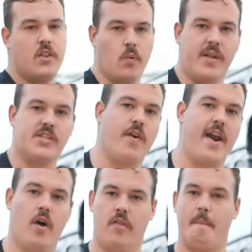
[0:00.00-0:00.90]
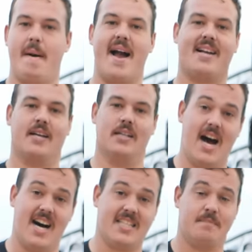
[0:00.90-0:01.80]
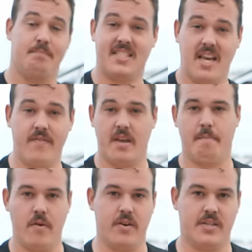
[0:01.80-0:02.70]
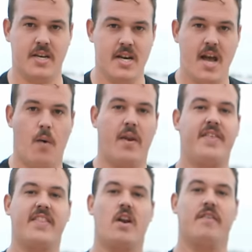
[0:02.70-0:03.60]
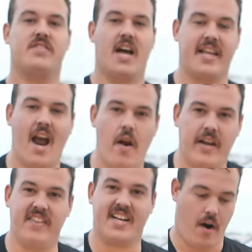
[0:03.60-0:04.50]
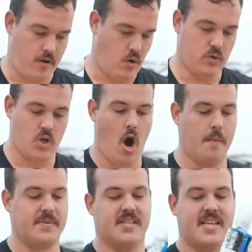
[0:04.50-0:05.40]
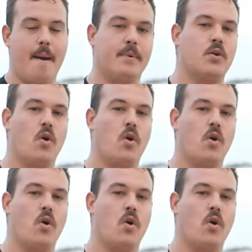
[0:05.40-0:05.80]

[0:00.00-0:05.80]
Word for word: the windscreen, or the back glass, plus even your mirrors. And one thing that I've started carrying in the car at all times is Chemical